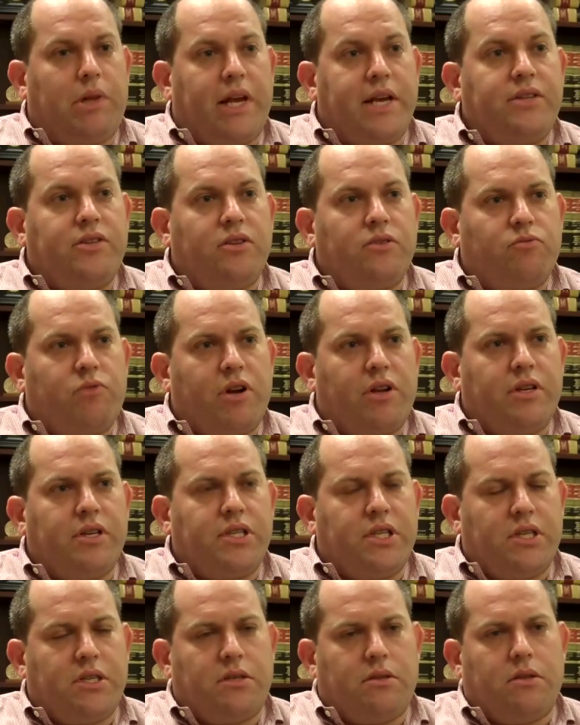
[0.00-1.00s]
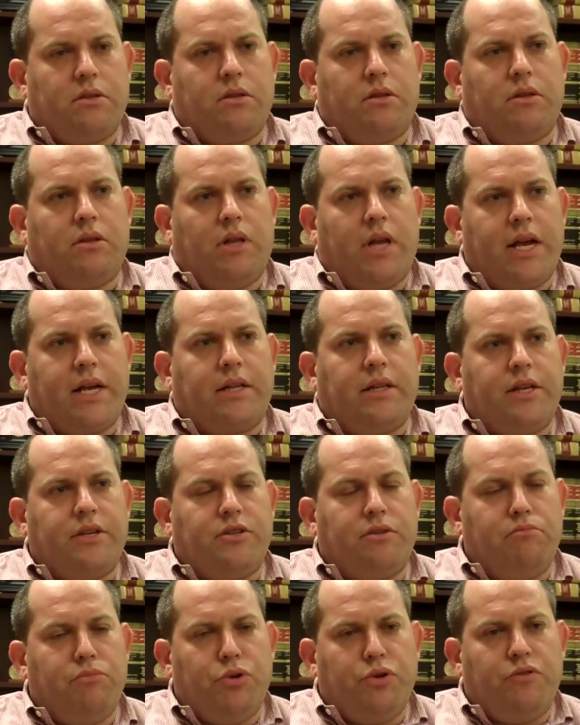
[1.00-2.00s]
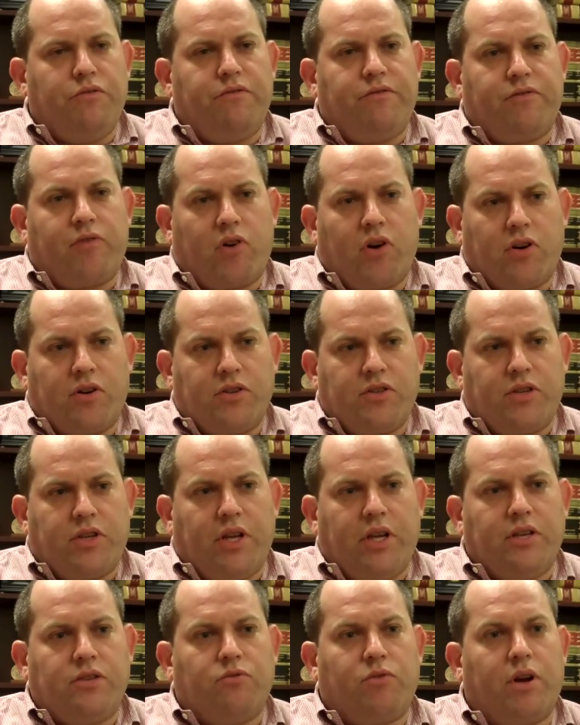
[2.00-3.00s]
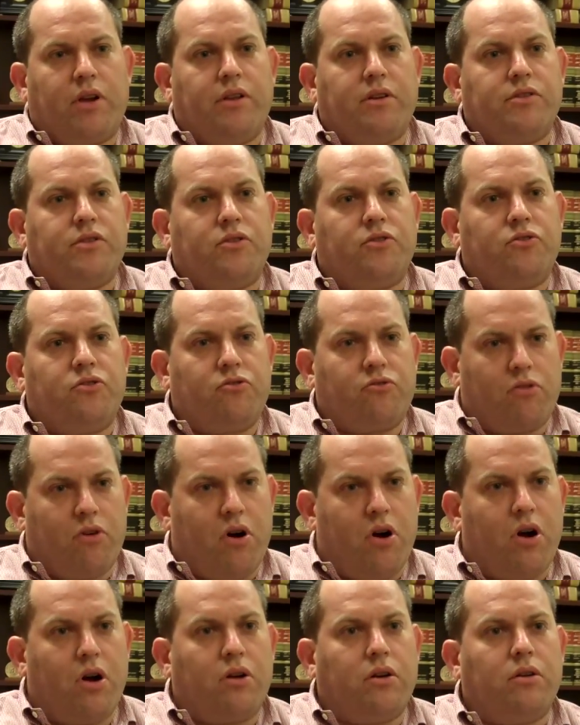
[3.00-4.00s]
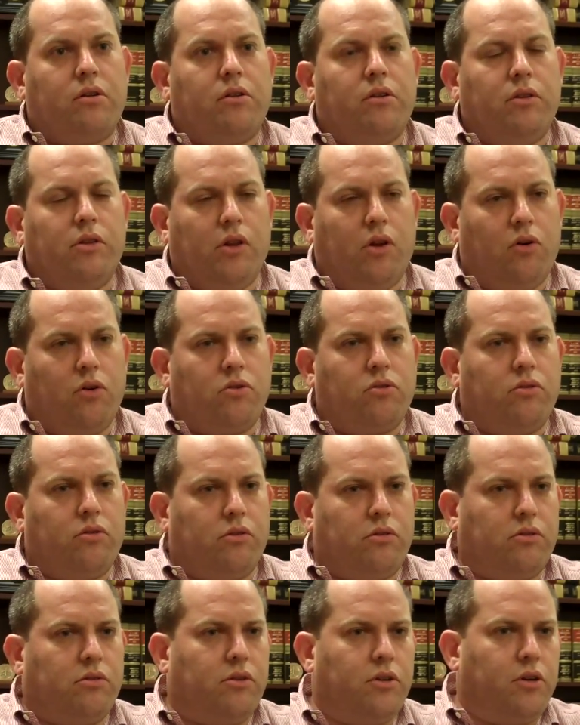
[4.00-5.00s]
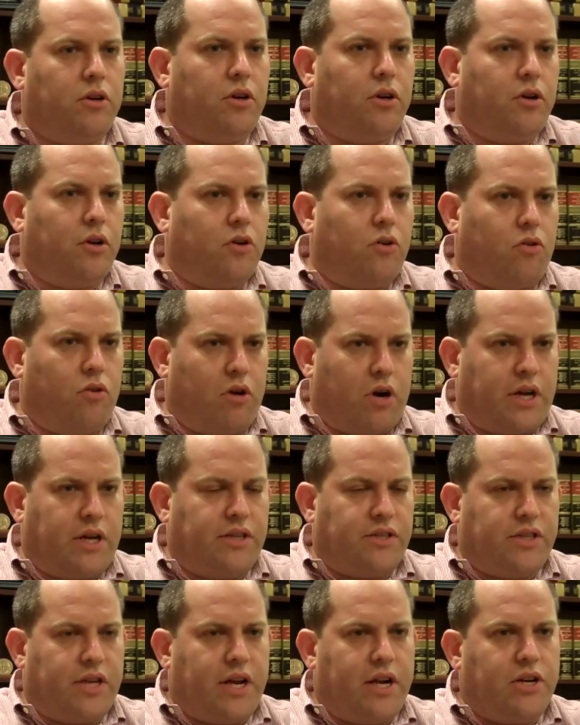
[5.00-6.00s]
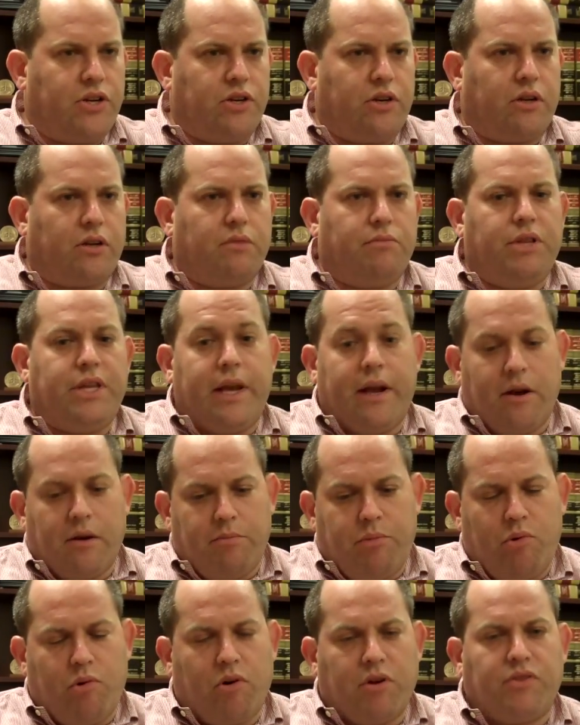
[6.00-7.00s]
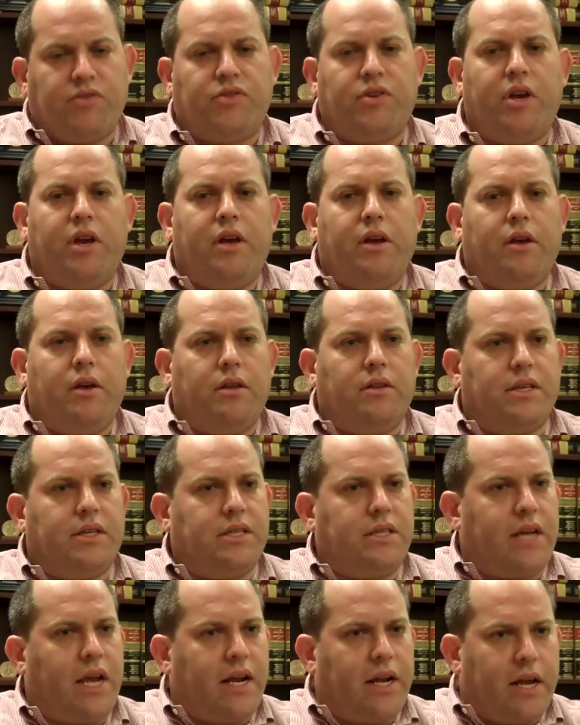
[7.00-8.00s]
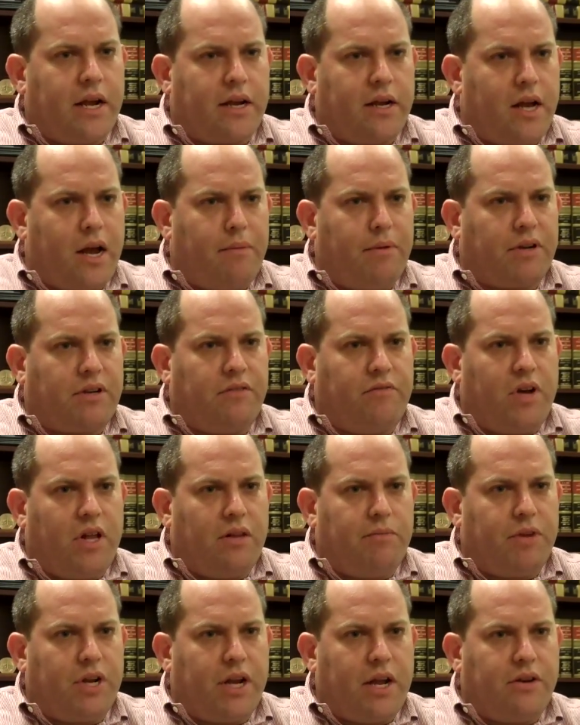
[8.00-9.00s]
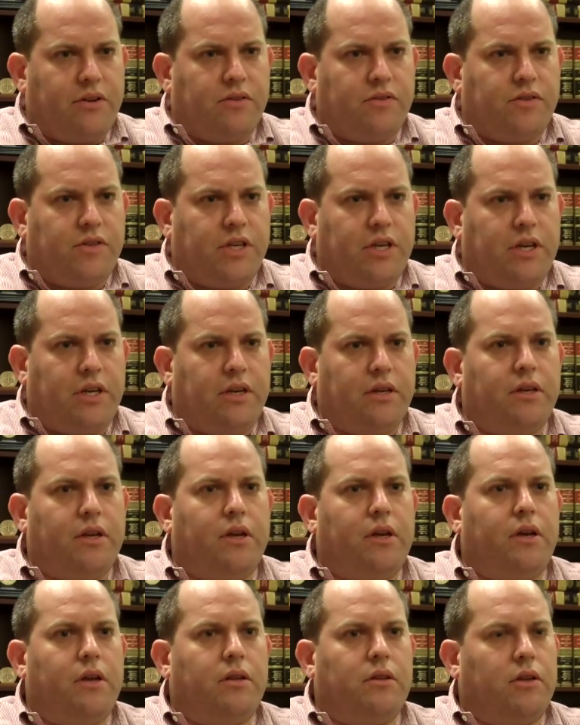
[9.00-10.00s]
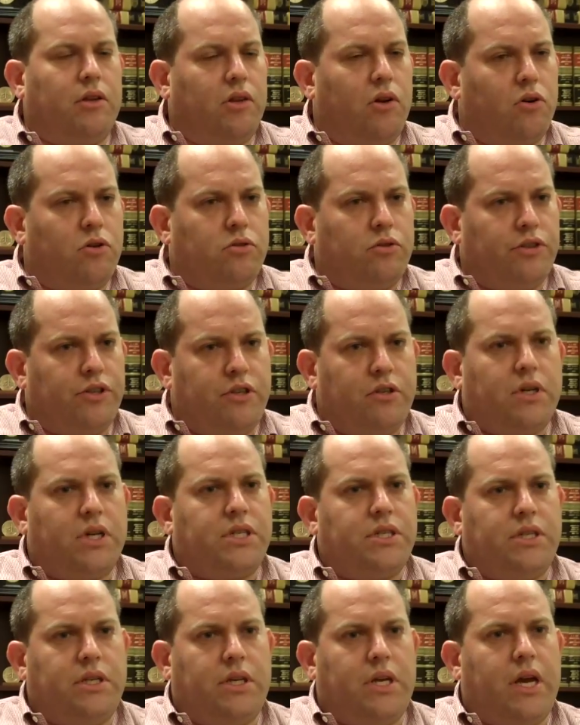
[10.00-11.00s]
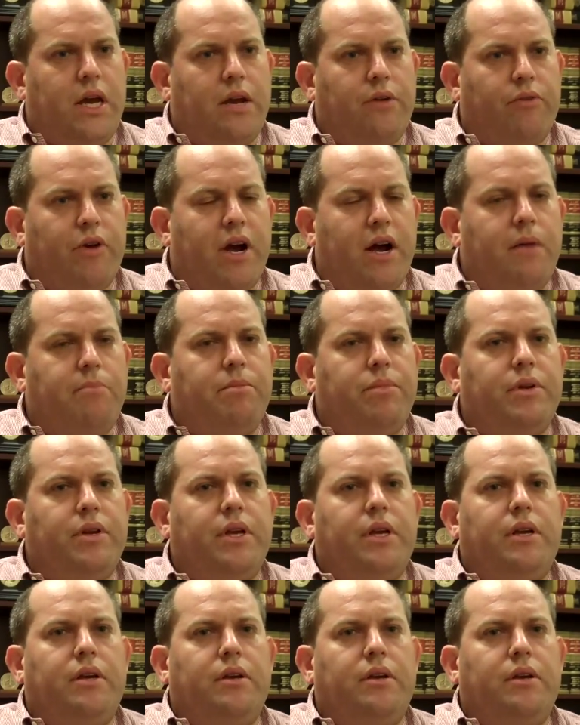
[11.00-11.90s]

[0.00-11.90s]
places where this is likely to move first is where there's a strong local organization. It could be the airports, the state economic development agency, the local USDA rep,